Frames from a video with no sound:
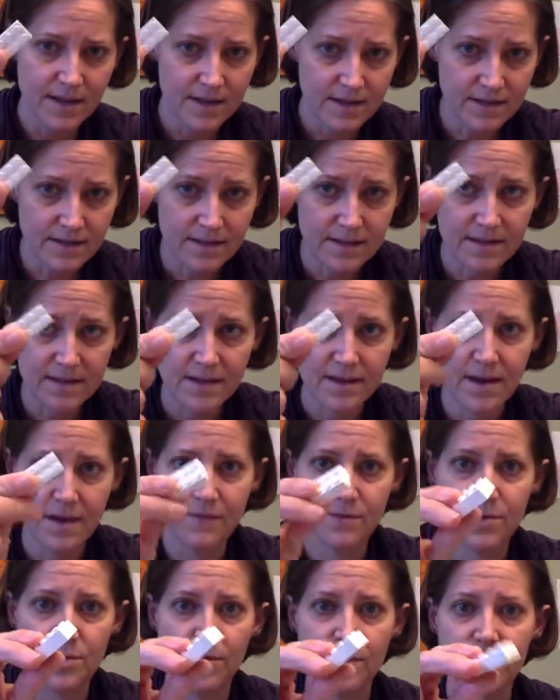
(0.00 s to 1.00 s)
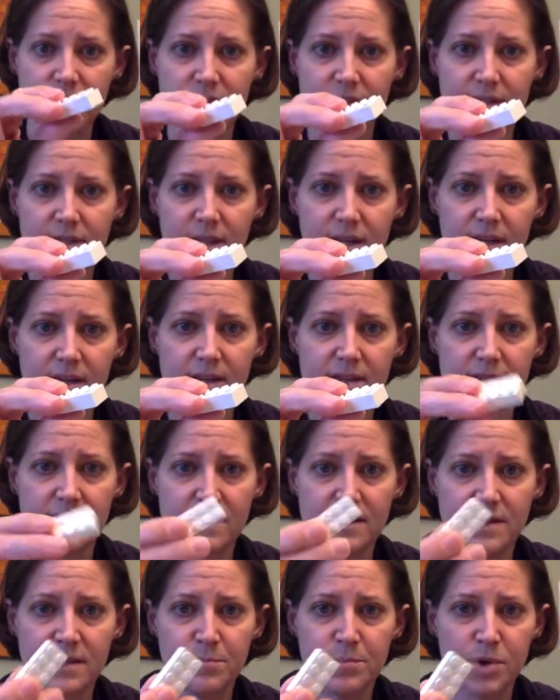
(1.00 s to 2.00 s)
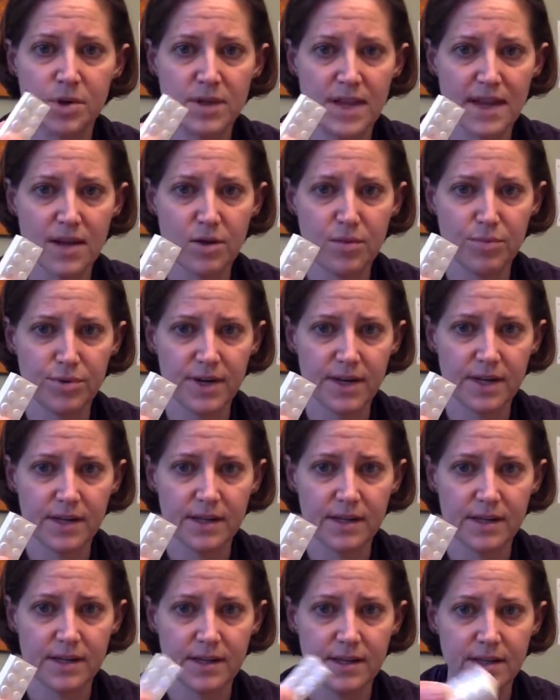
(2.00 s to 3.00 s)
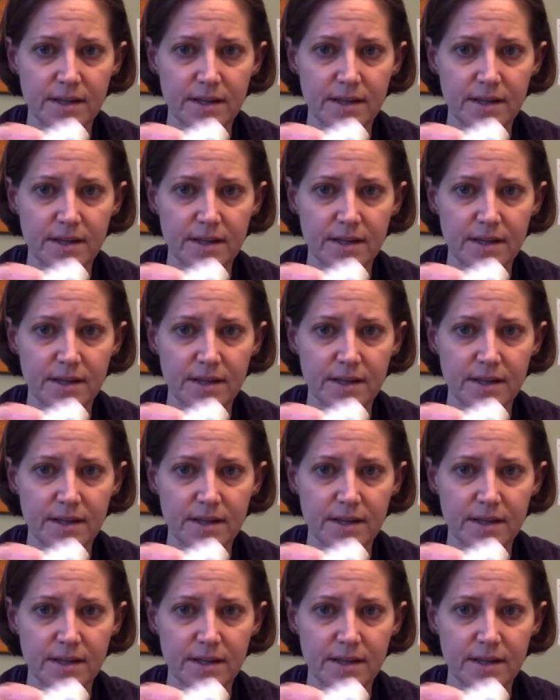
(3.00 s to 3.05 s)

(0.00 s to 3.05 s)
This, of course, is the simple Lego brick,